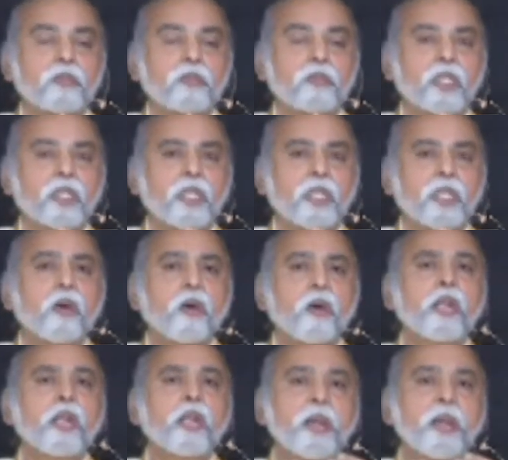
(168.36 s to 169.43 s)
They're all
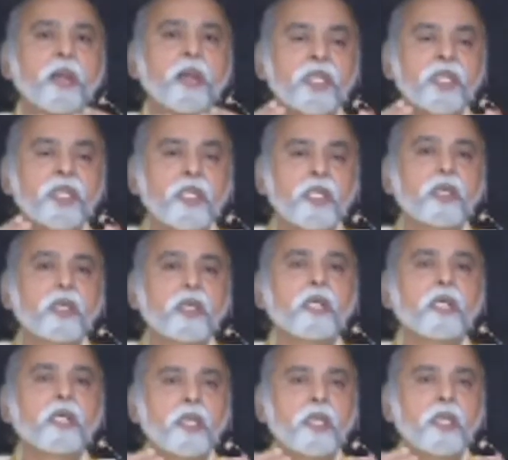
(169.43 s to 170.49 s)
happening
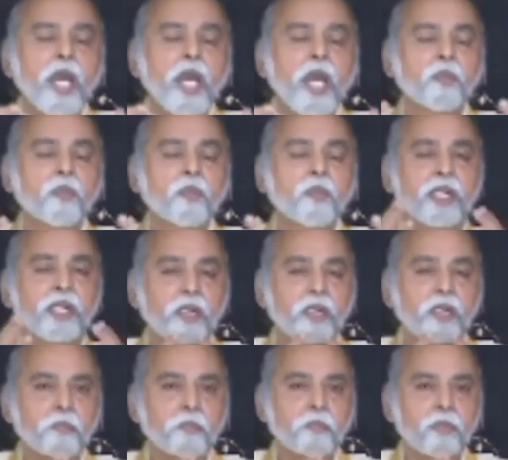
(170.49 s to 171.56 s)
automatically.
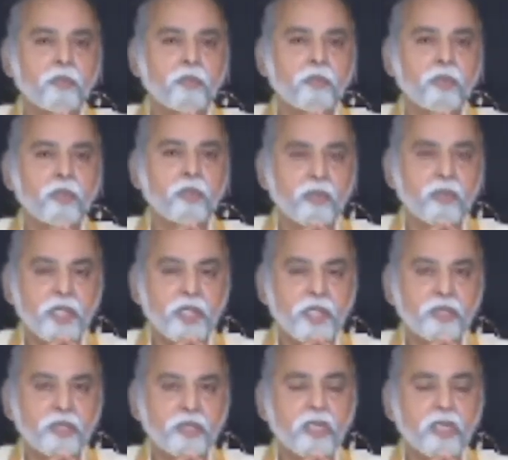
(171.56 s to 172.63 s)
That is,
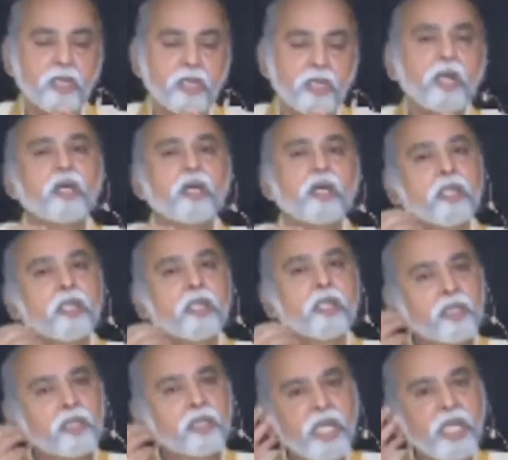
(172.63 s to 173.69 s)

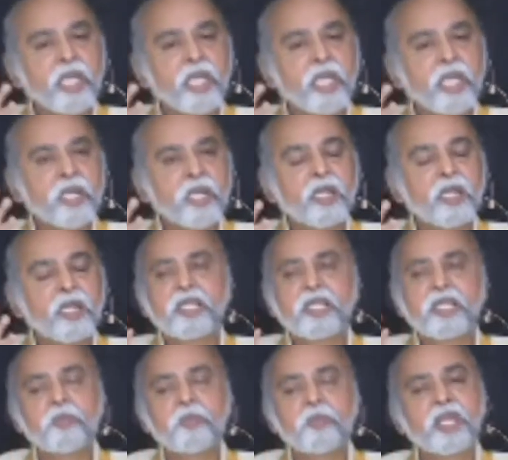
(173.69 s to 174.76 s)
thinking is
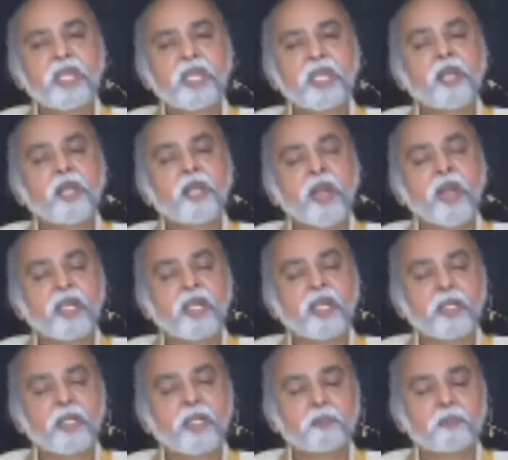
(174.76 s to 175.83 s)
happening automatically.
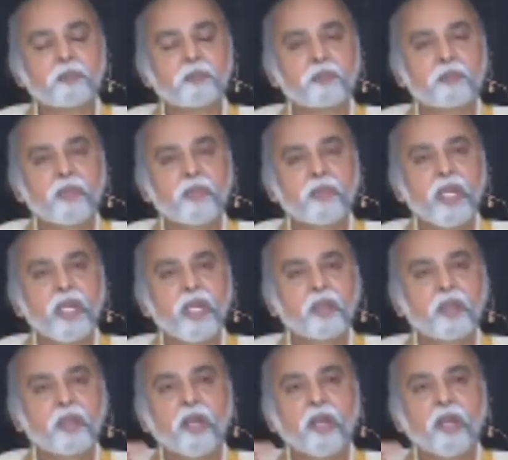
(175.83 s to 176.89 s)

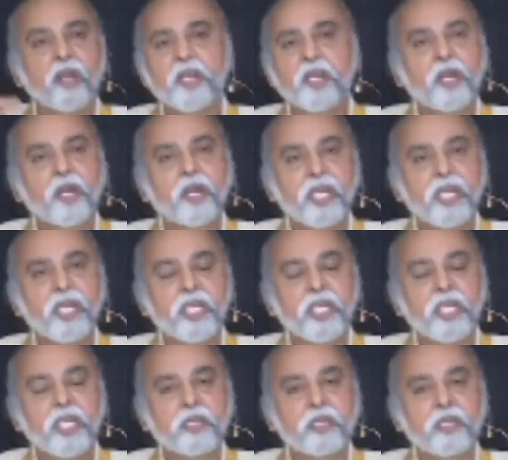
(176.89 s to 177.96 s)
Not that you are thinking.
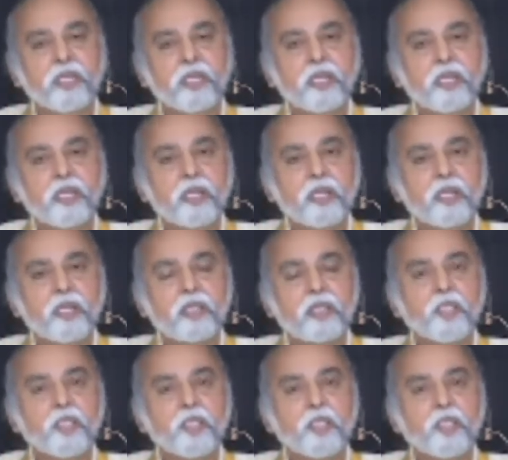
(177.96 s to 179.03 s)
There's
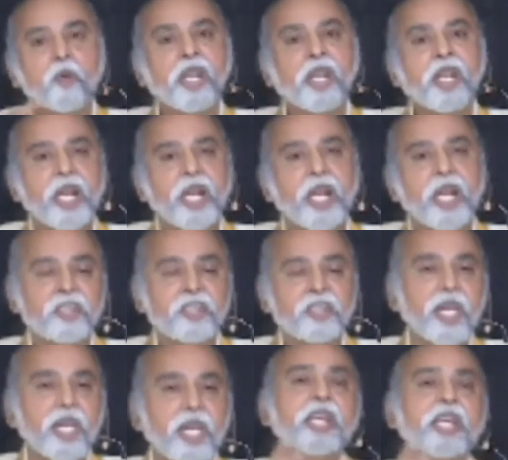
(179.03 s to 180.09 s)
nobody there, let us say like
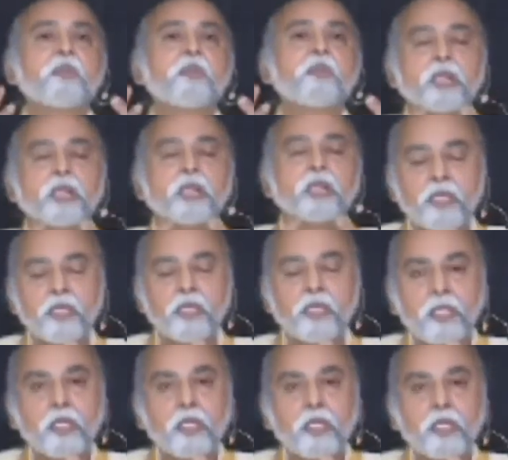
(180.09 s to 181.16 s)
gearman.
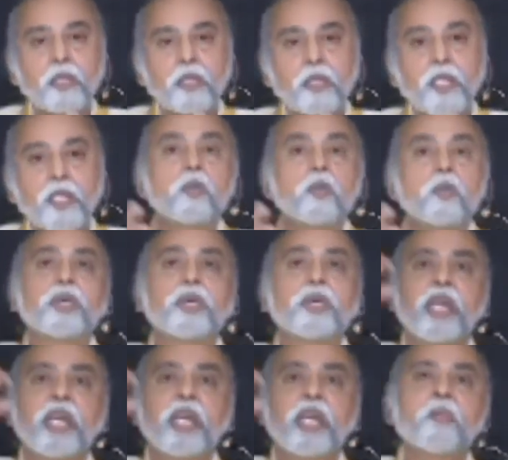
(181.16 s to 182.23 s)
There's no
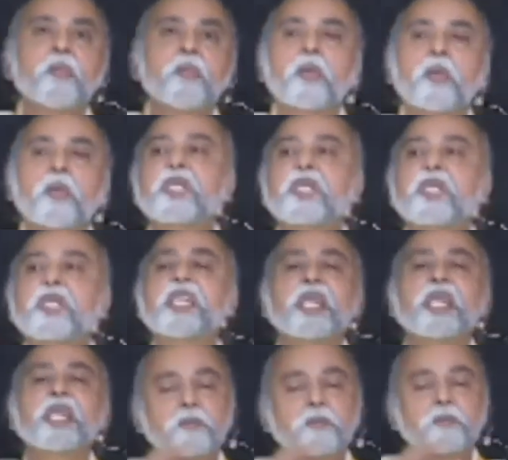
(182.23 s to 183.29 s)
gearman who is thinking.
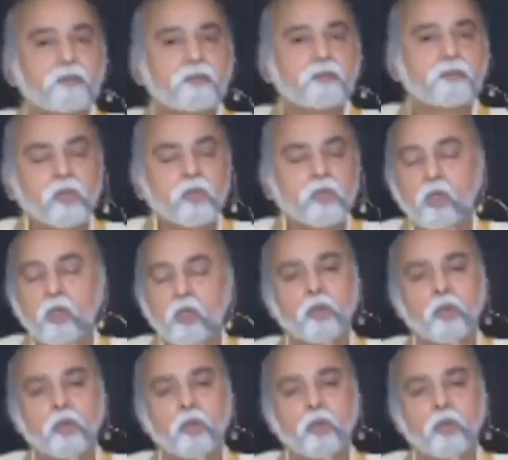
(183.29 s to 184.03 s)
No.